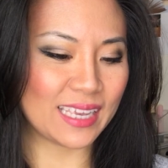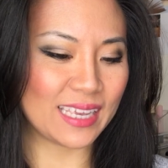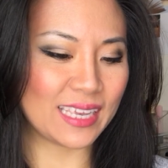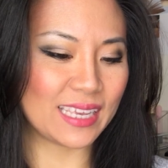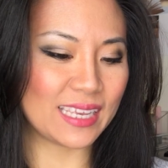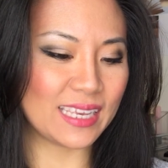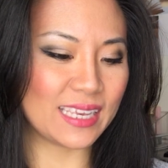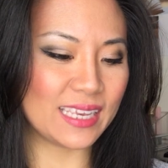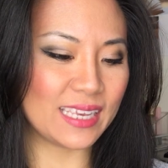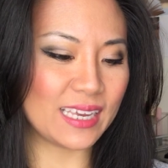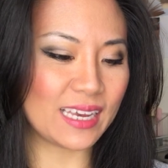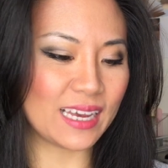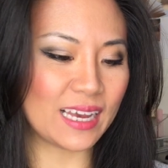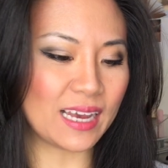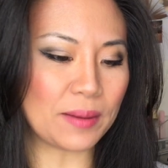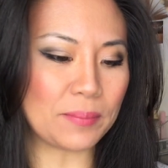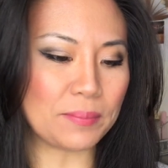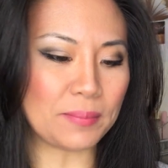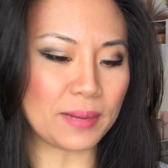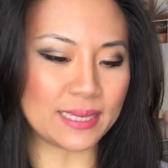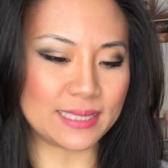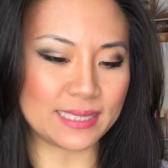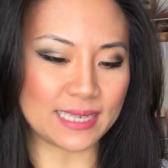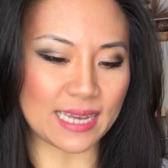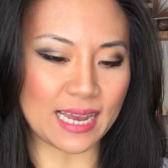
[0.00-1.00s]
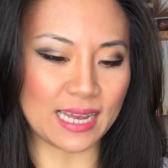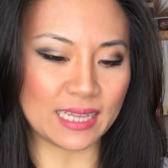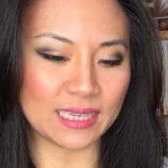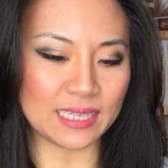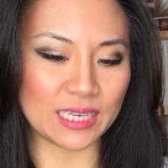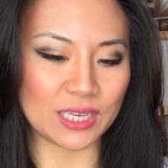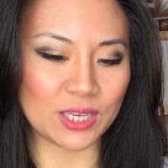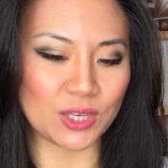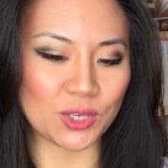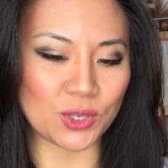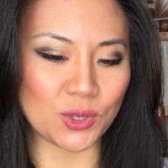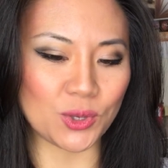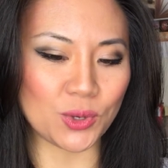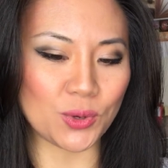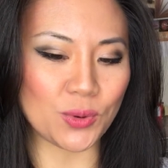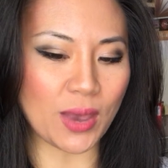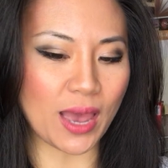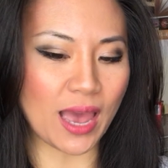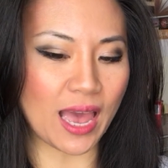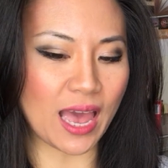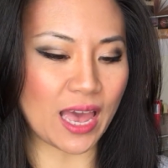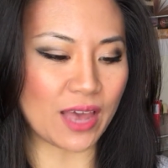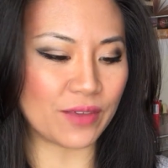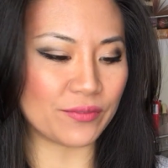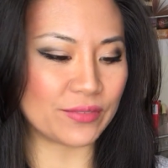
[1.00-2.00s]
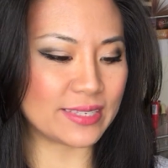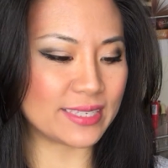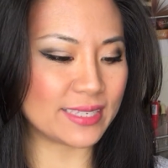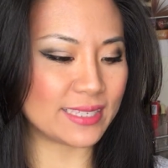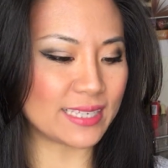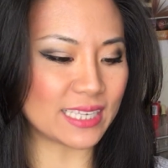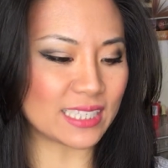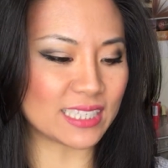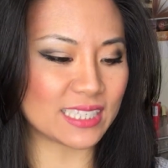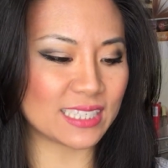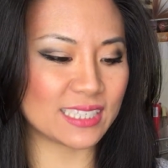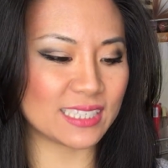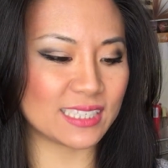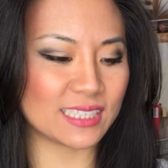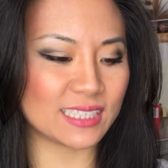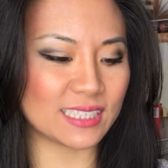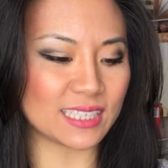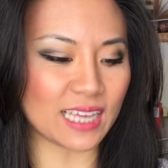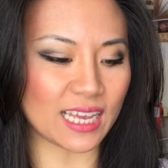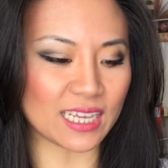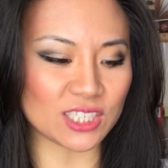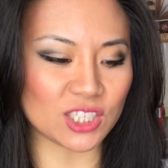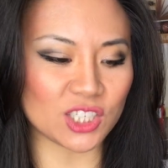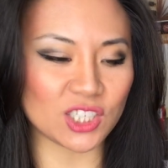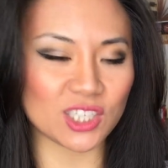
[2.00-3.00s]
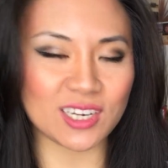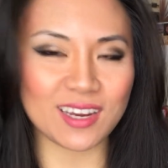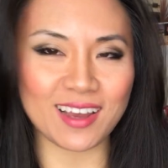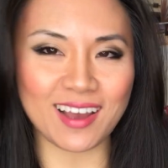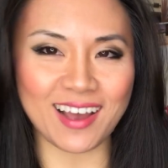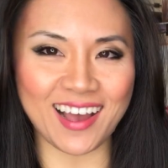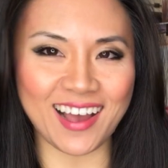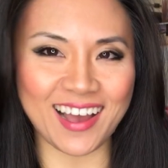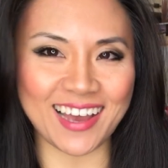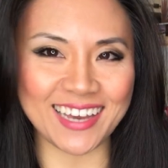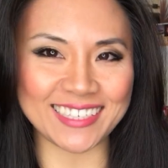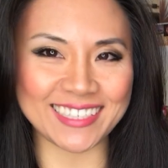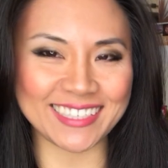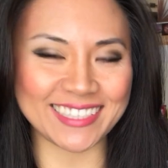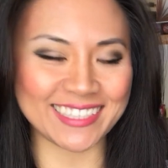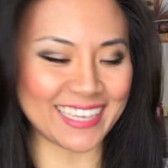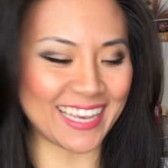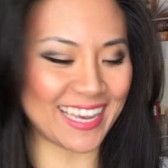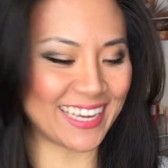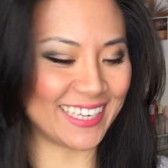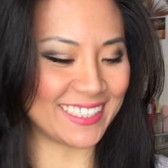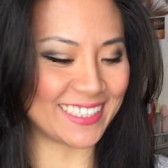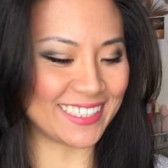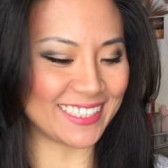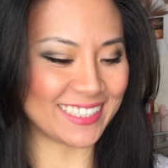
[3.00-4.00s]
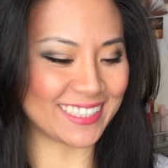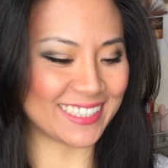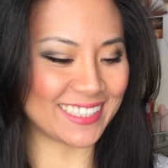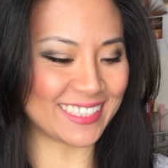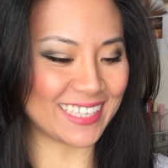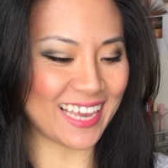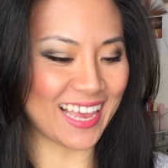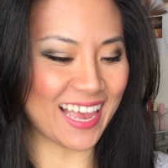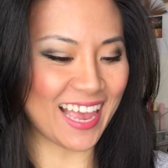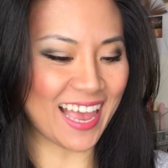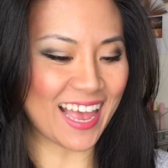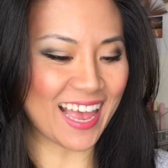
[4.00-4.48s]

Here, my darling, you have set such high standards